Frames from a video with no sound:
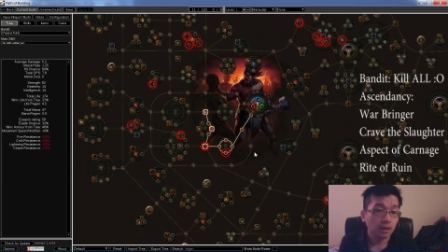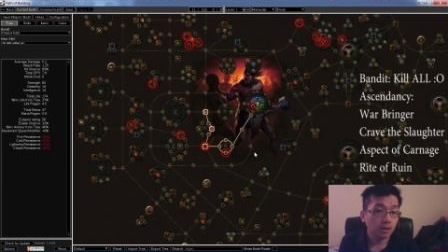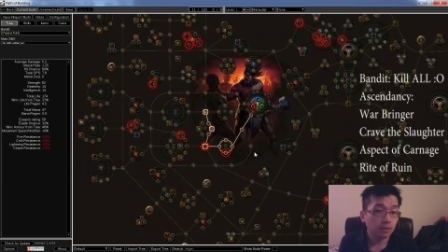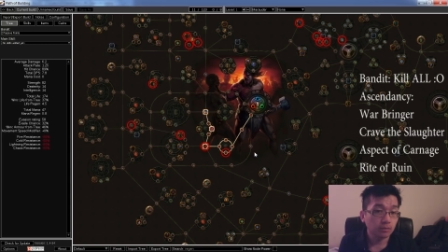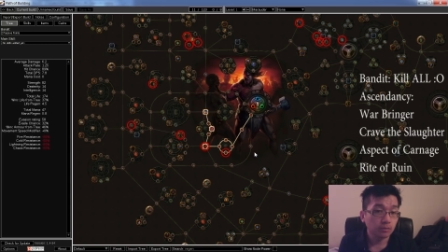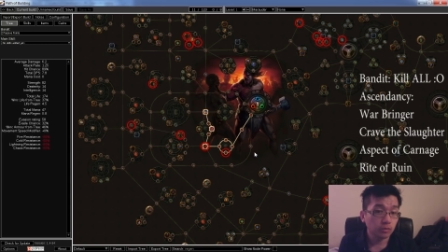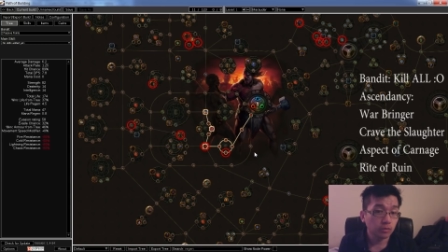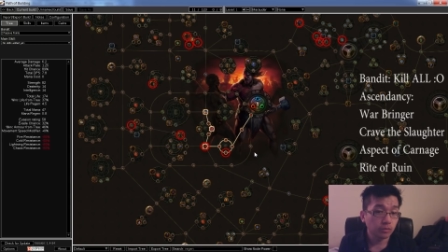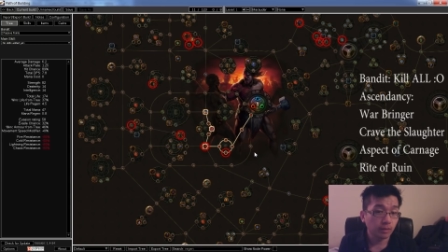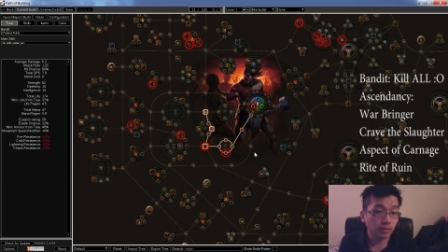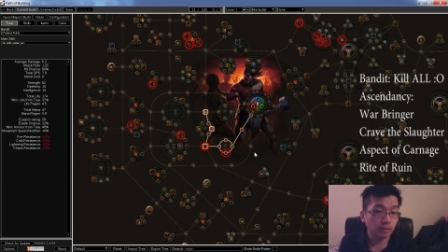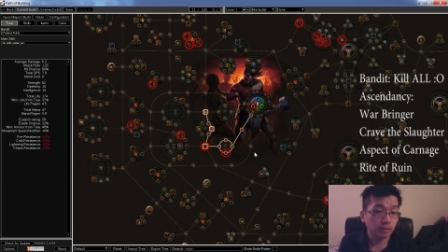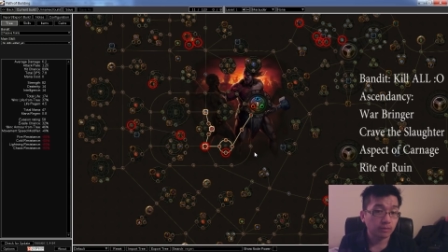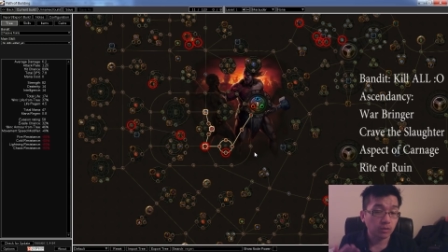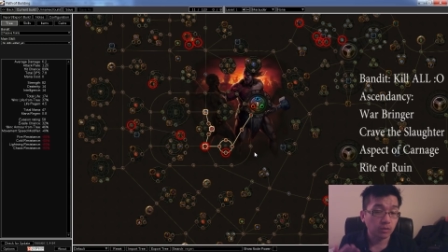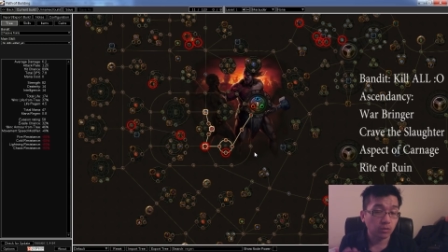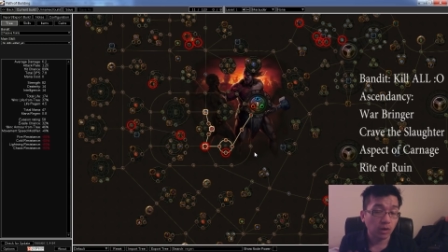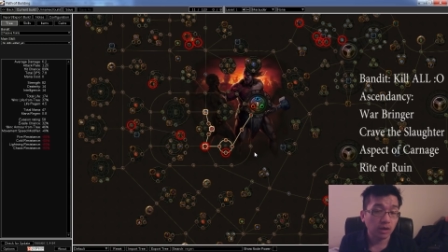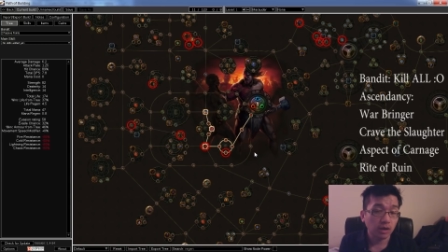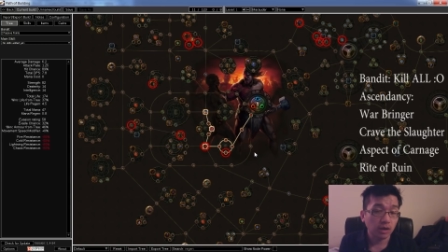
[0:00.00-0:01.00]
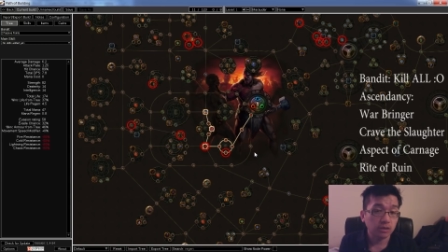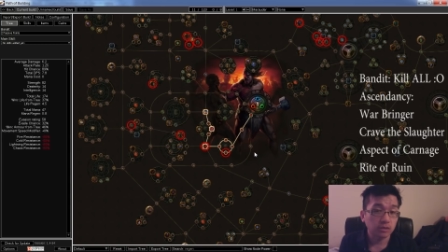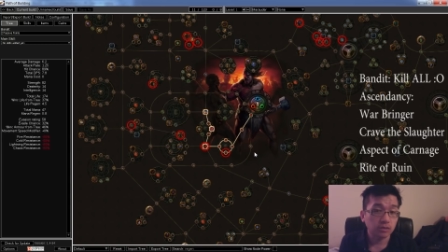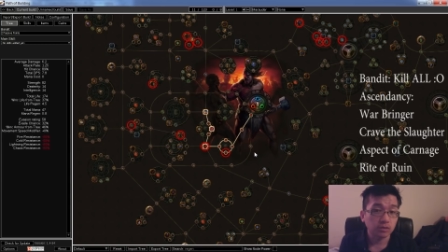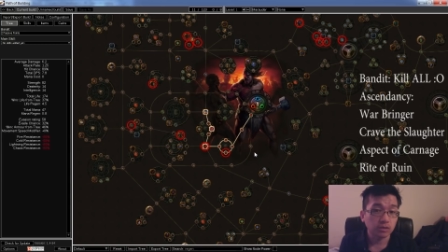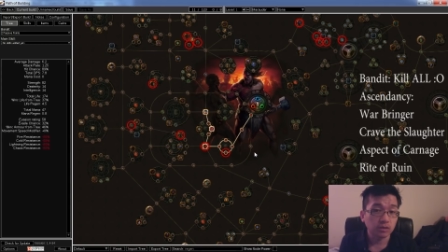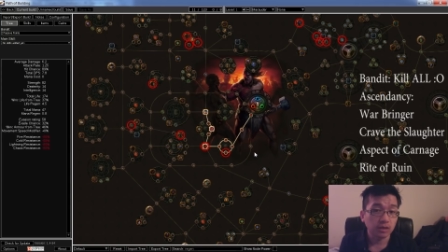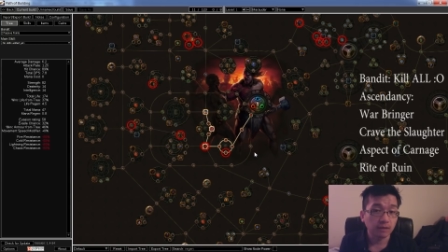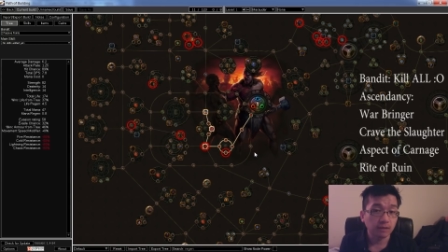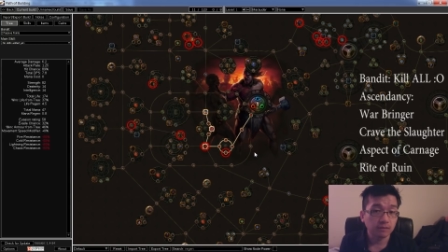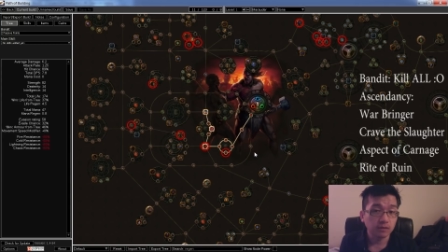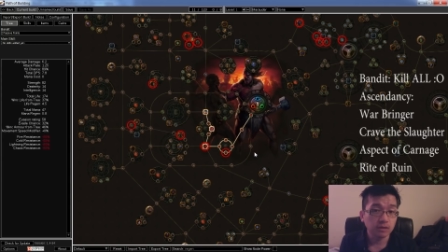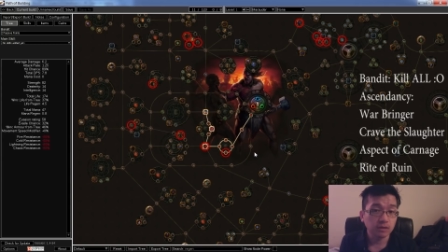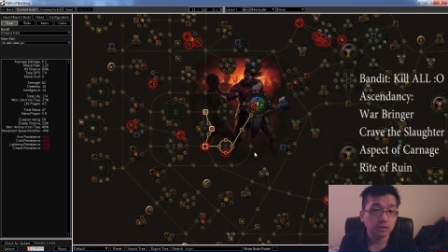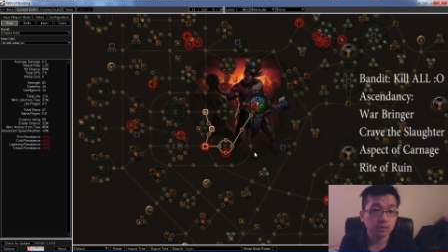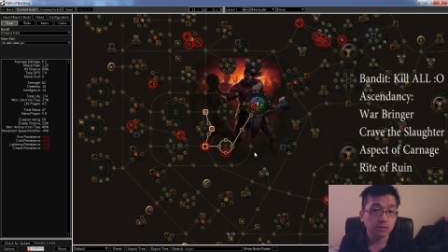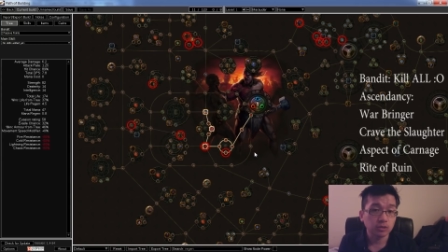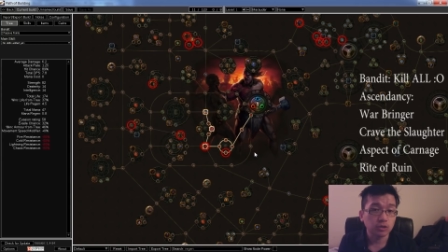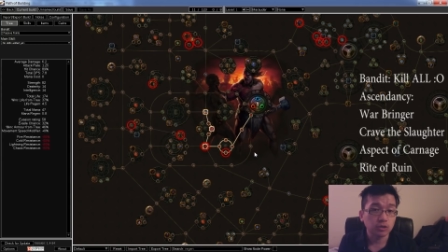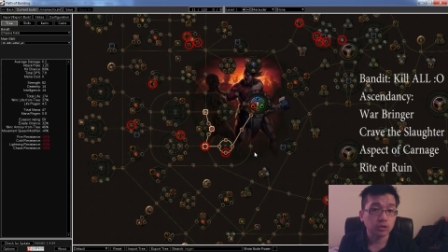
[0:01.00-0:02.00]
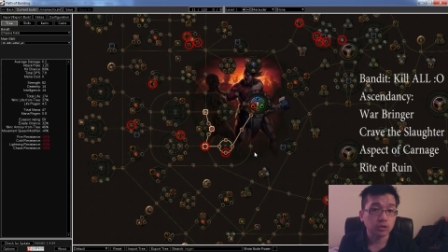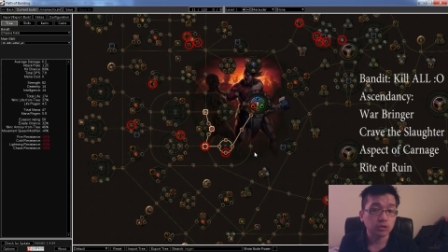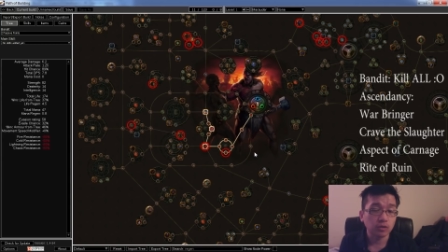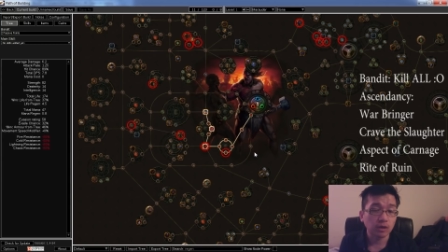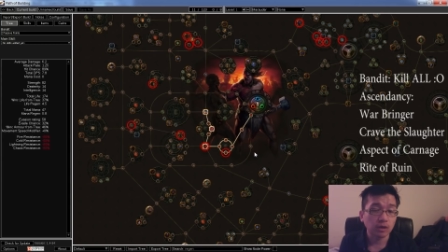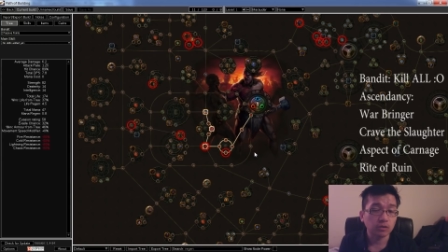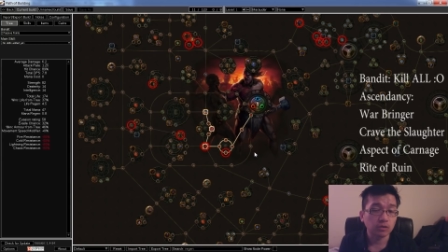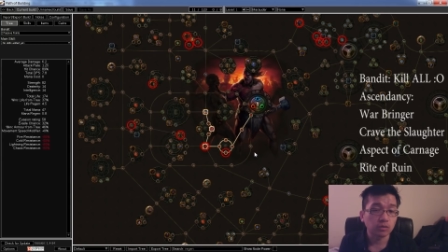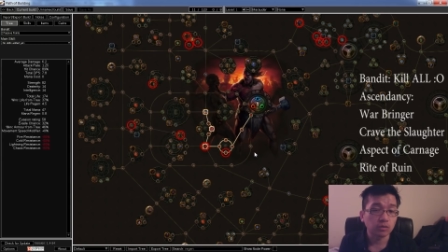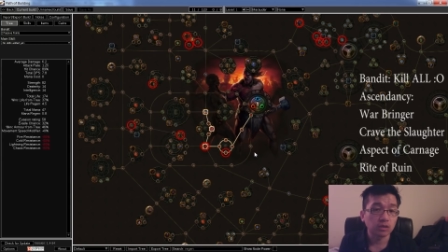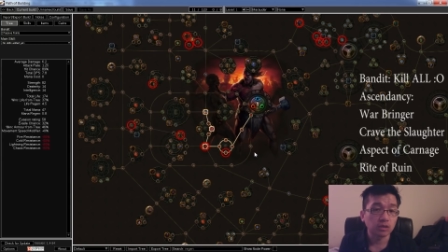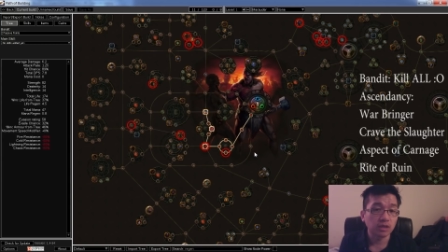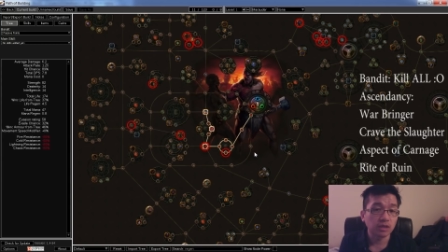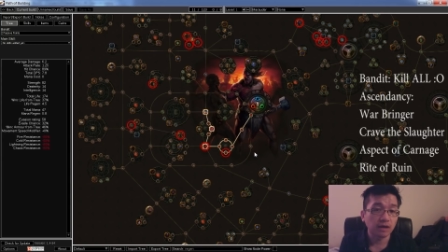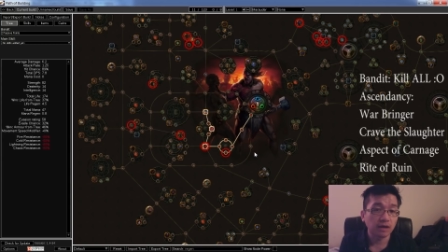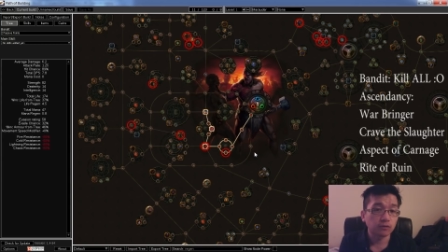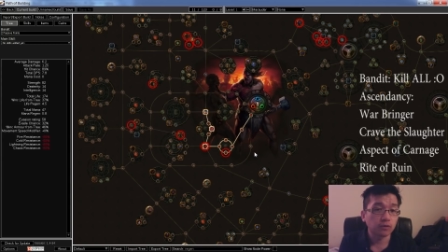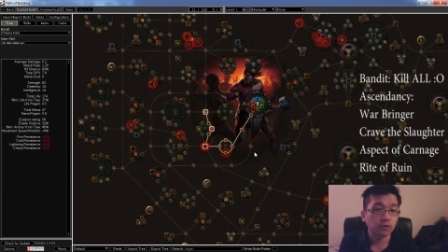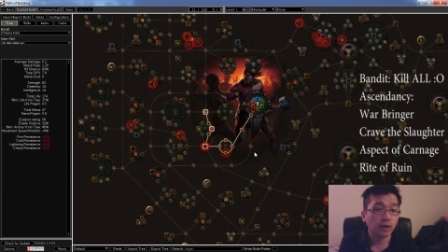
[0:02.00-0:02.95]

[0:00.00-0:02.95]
remember while you're leveling, you should try to level